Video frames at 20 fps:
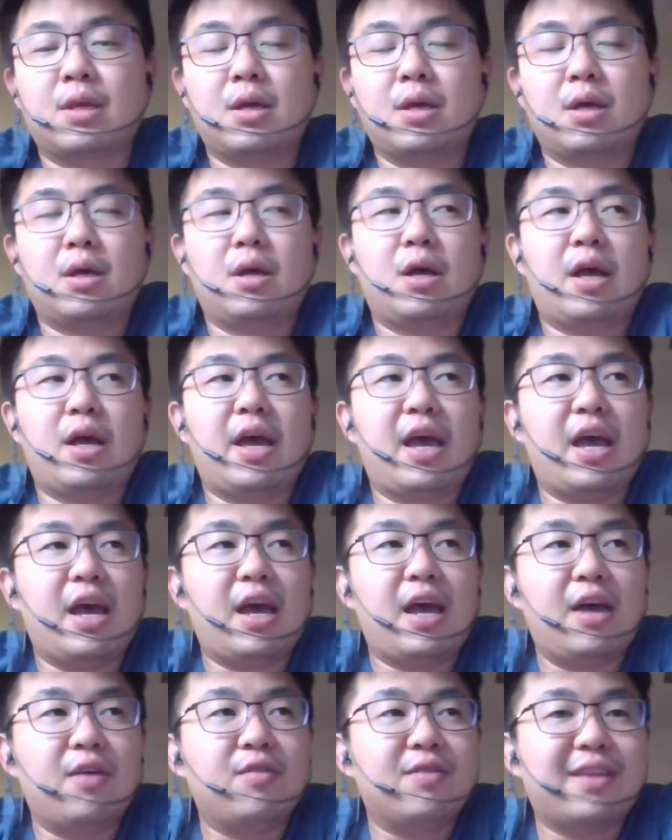
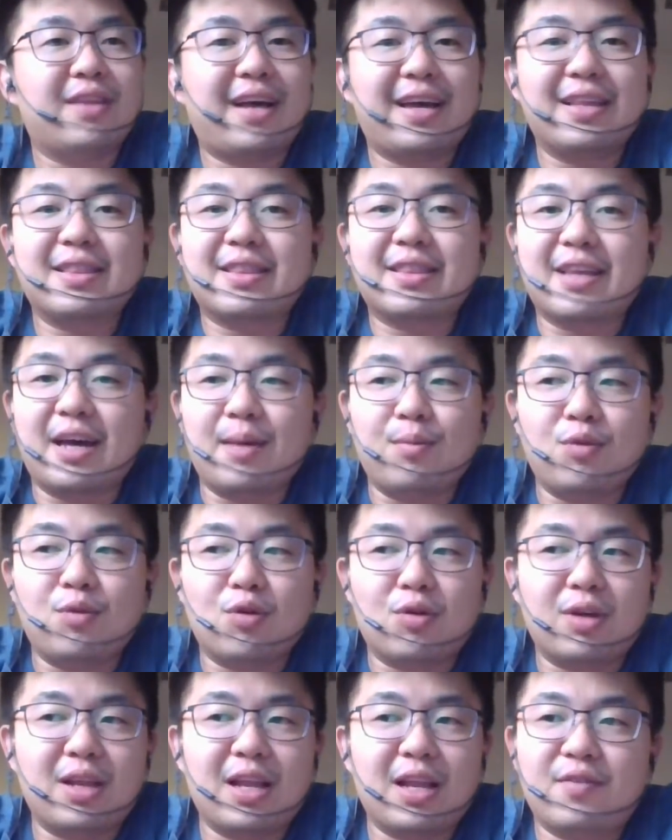At night time, your
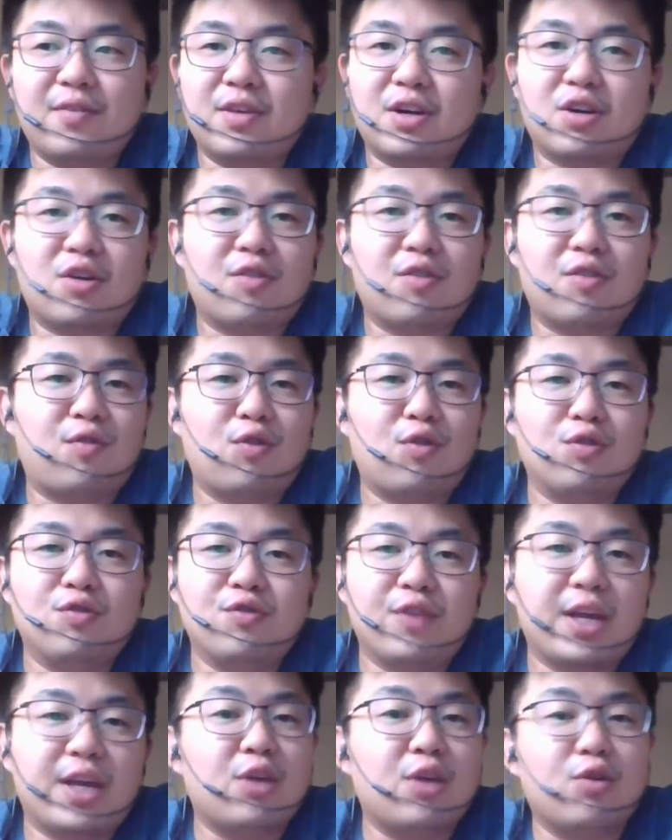11 o'clock phone
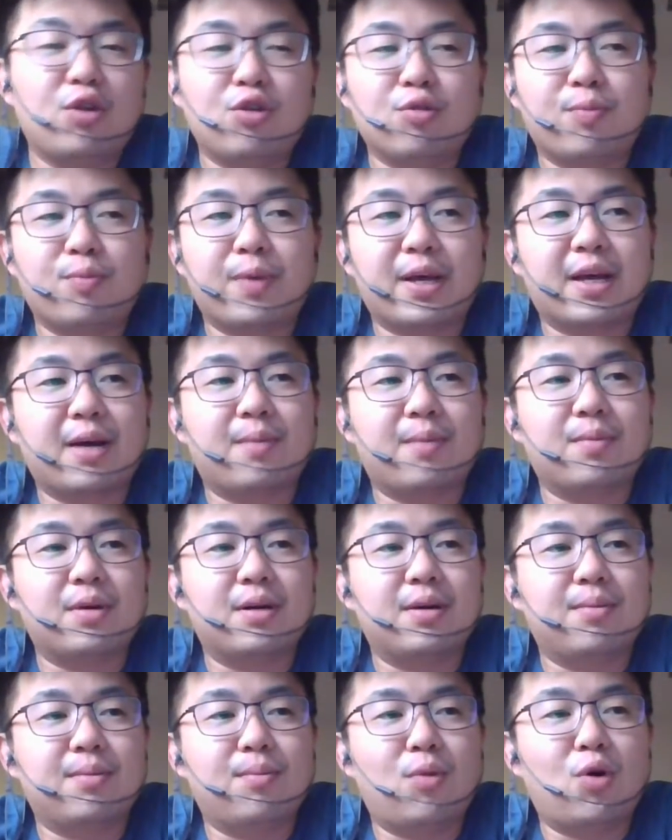ring, you need to pick up.
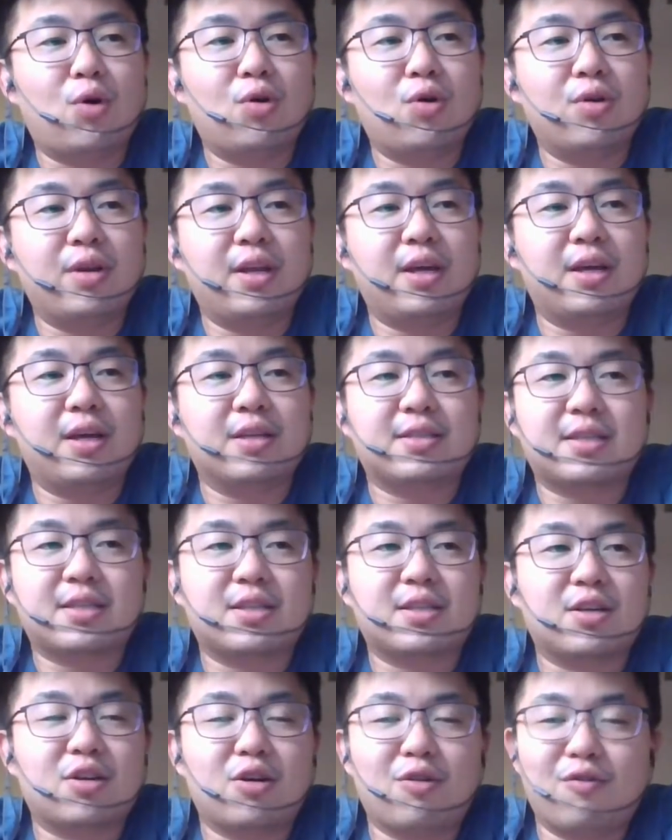Morning, 6
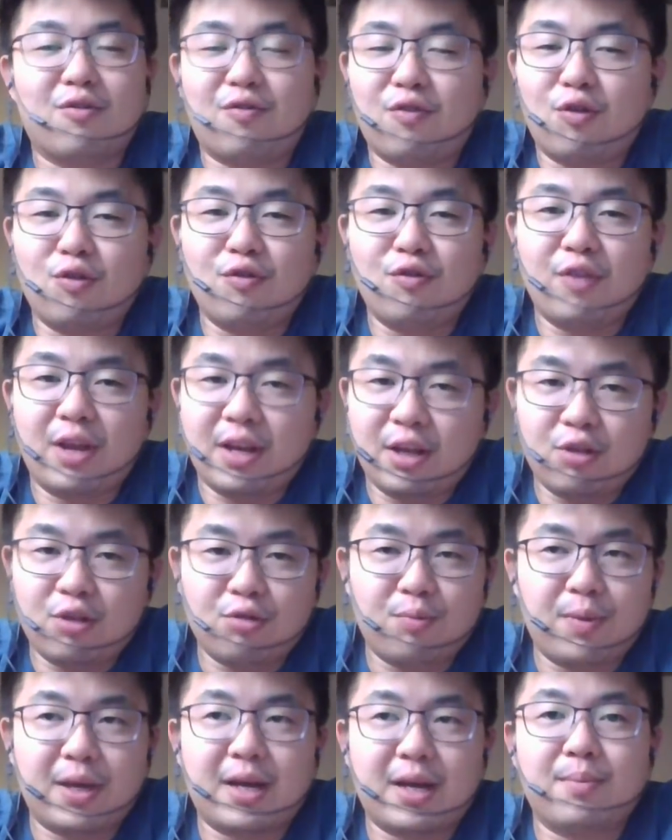o'clock phone ring, need to
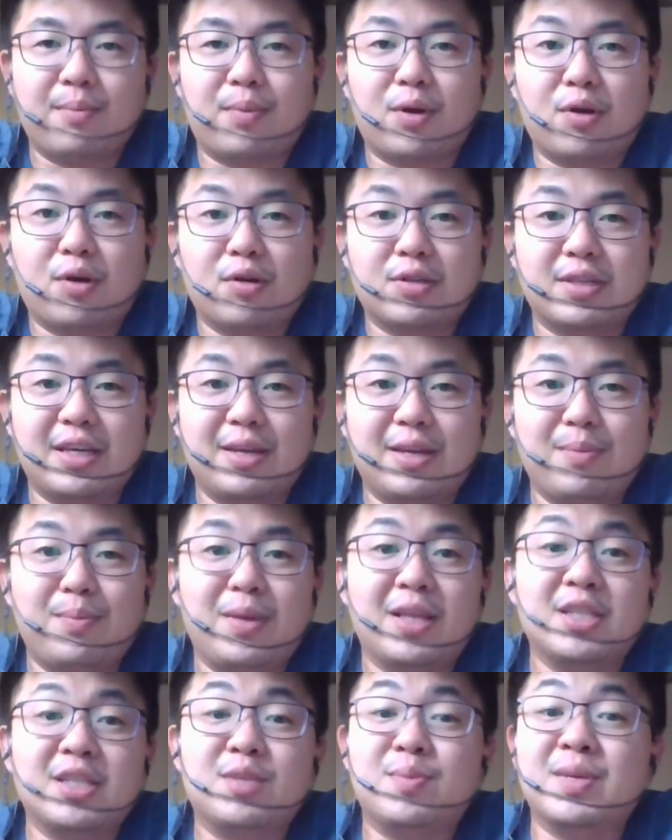pick up, because it
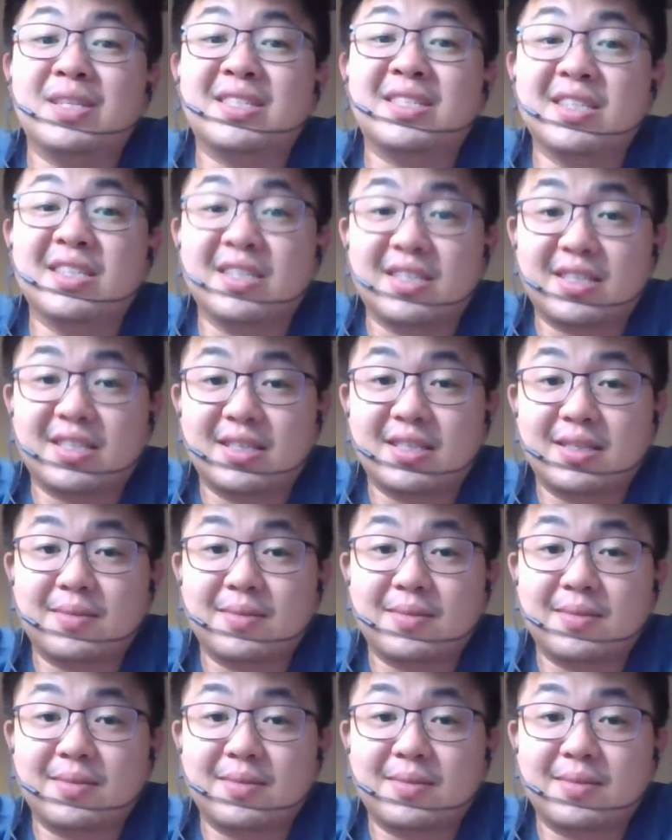means business.